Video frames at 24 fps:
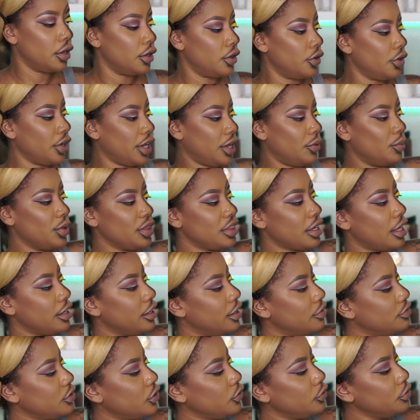Okay, and with that
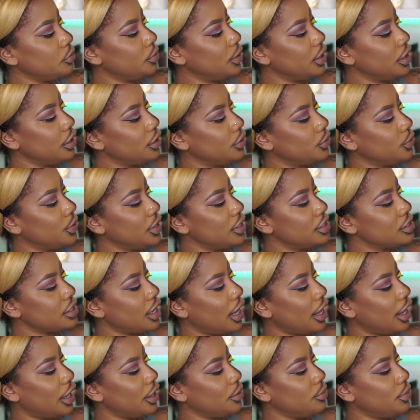leftover P. Louise
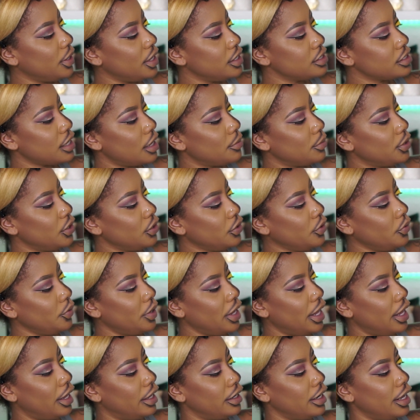eye base, I'm going to go
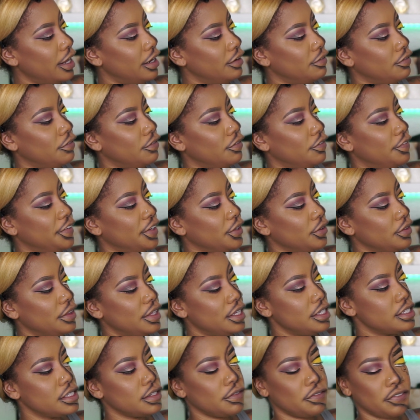ahead and fill
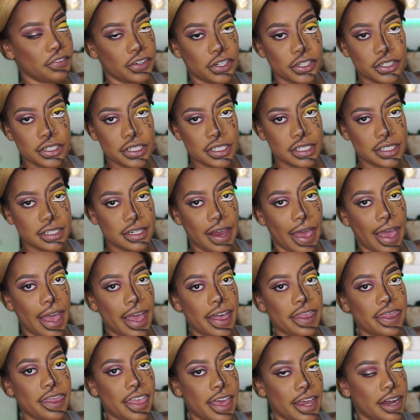these first,
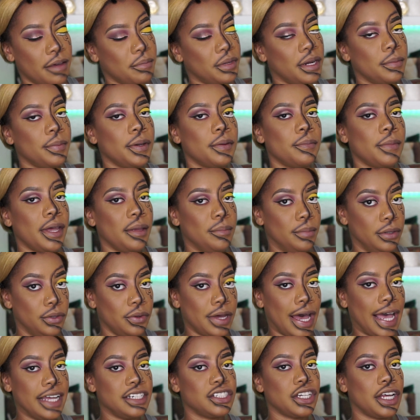and then I'm going to put my blue
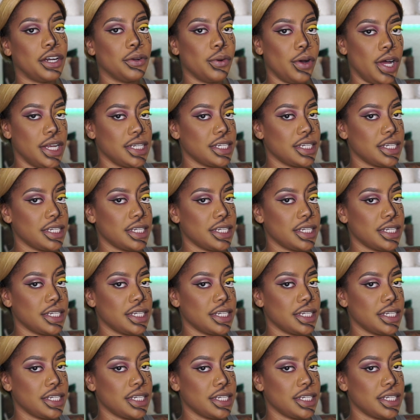eyeshadow on